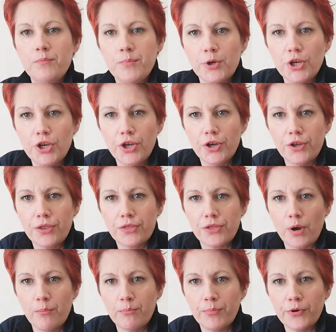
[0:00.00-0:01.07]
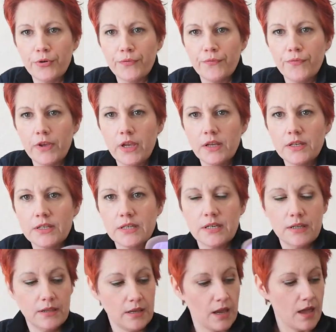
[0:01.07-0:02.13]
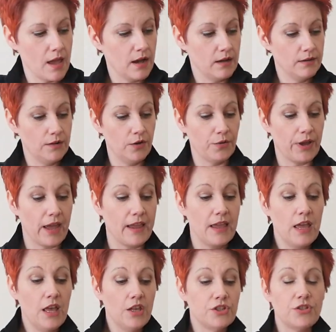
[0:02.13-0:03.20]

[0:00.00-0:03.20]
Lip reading: Big thumper feet. Yeah, okay.